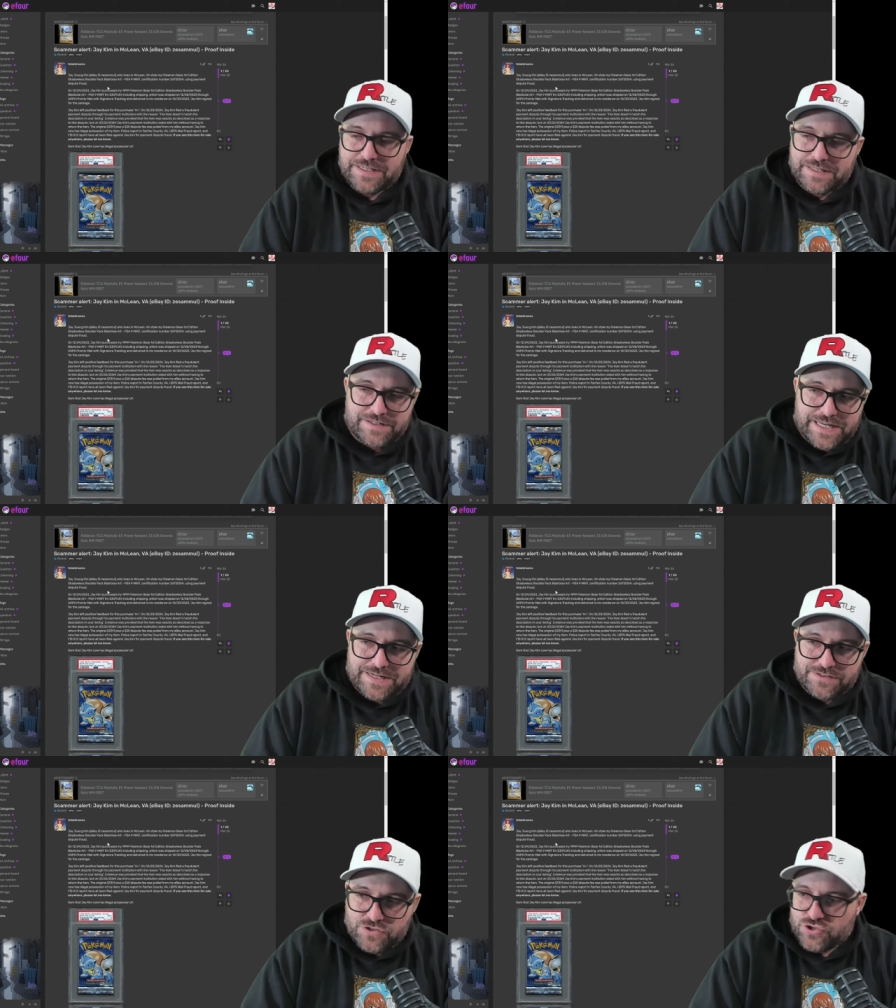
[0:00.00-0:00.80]

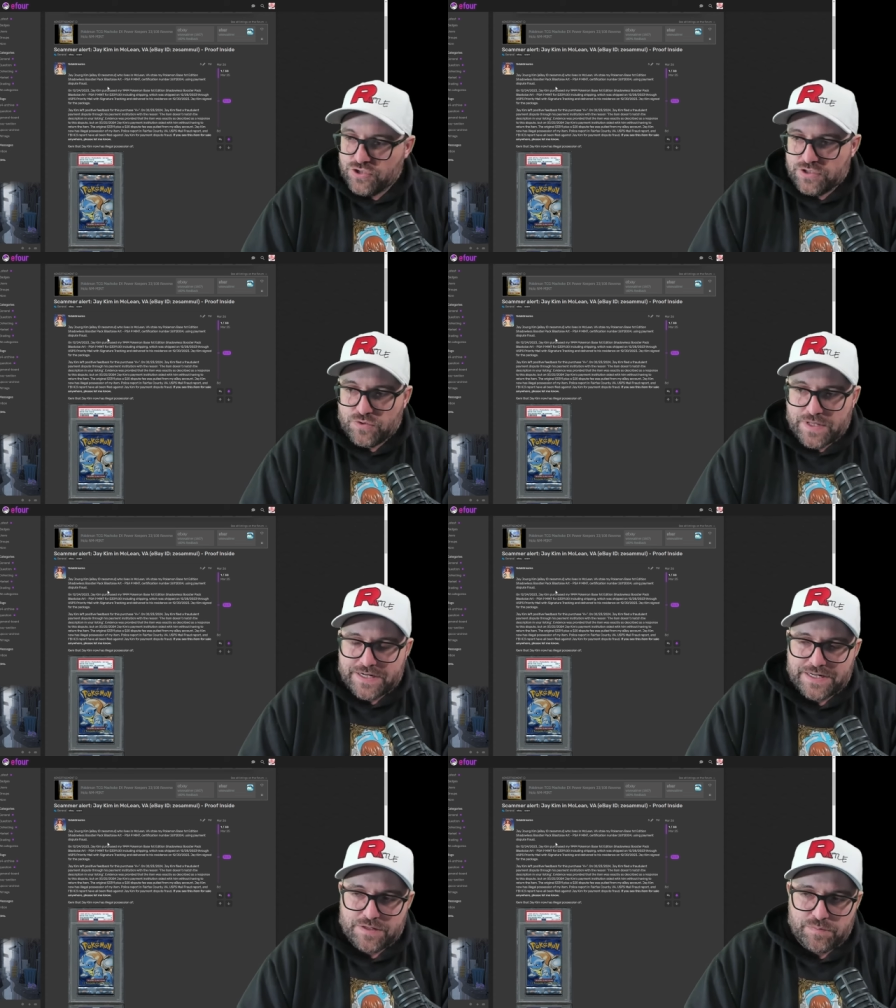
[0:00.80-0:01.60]
yes, you shouldn't do
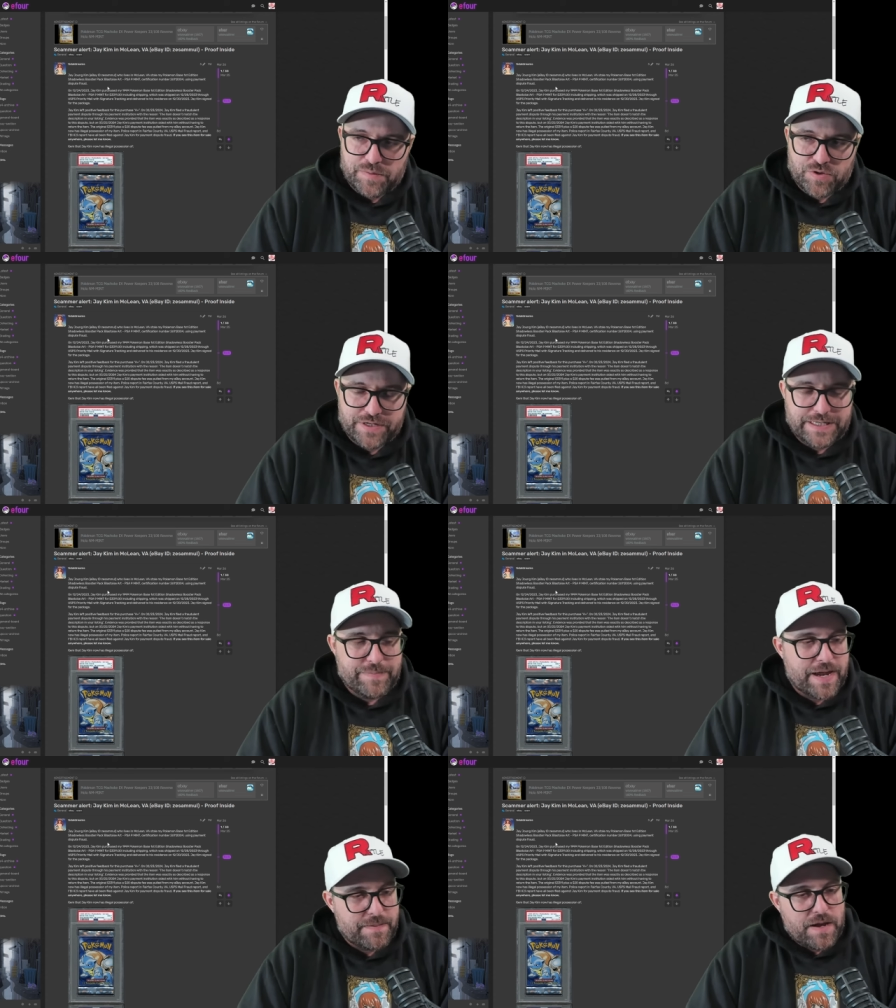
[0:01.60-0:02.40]
that to other people on
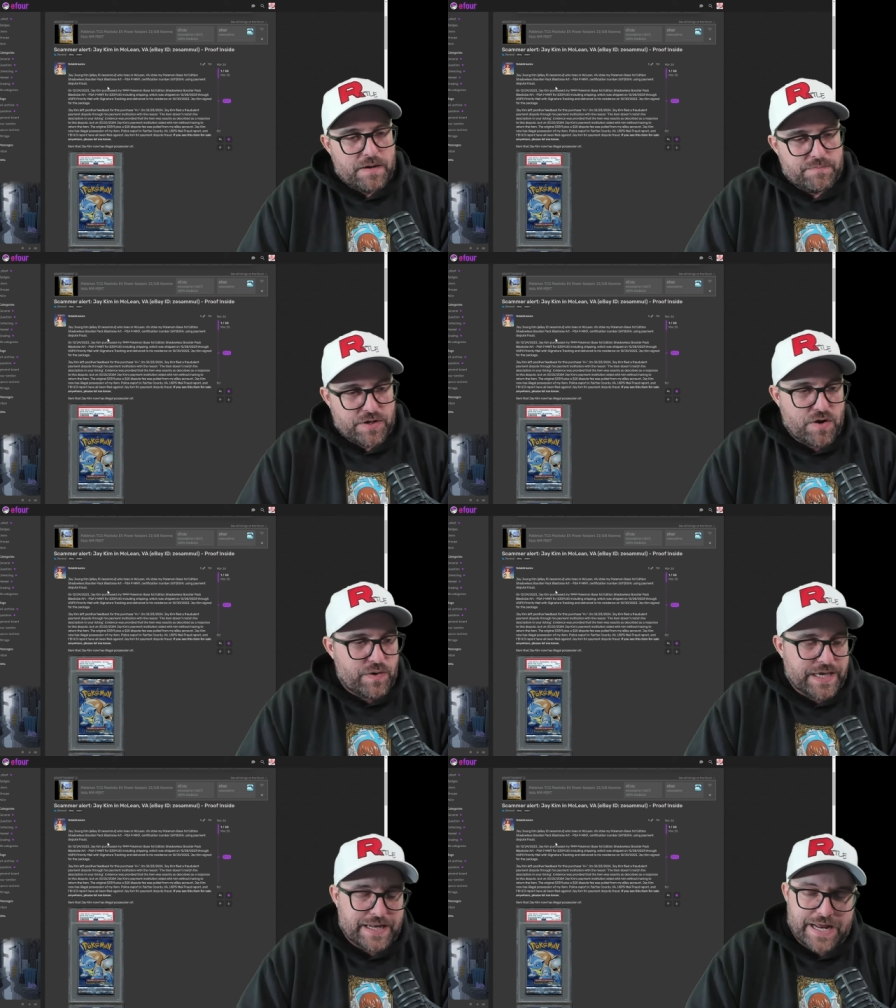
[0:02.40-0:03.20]
eBay, but no,
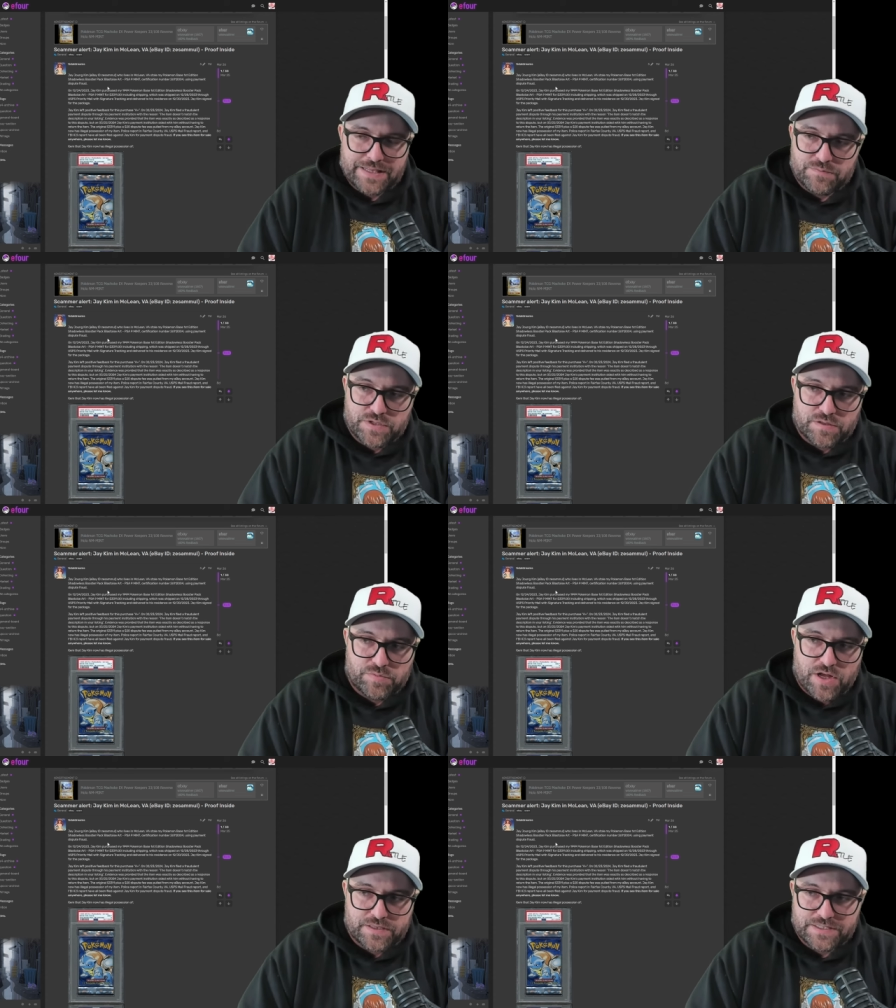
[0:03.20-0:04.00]
I can't add them to the
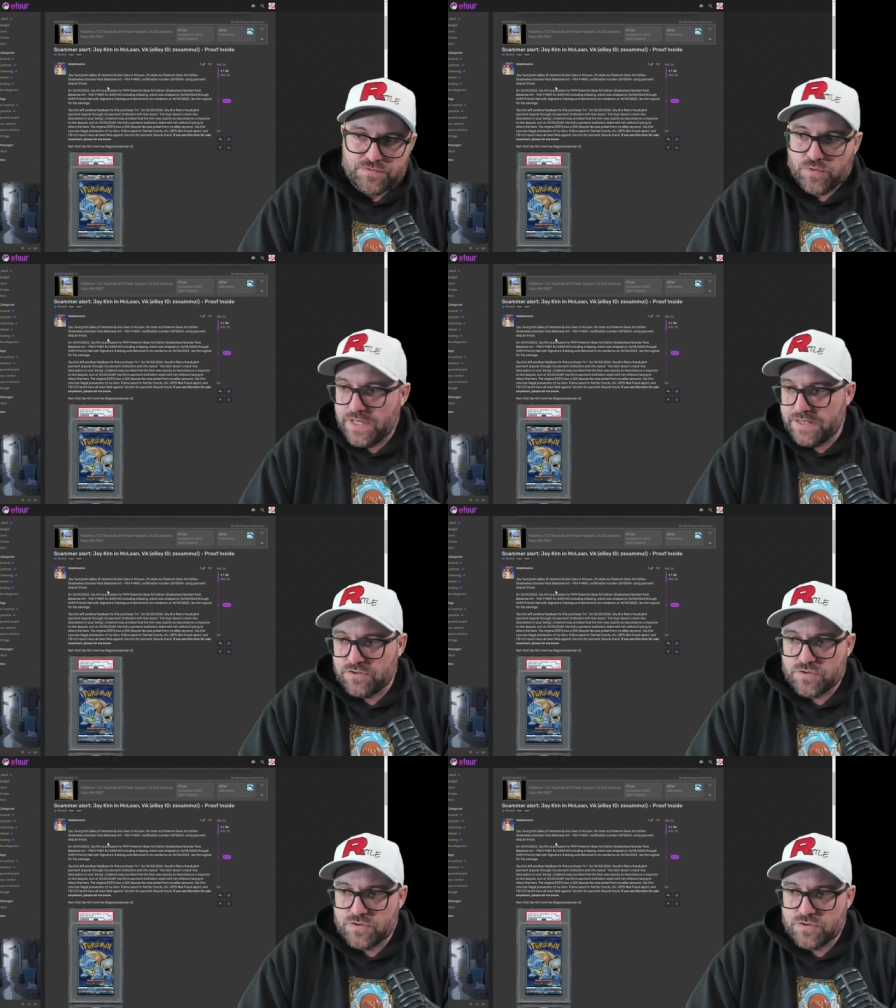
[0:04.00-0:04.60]
block list for that.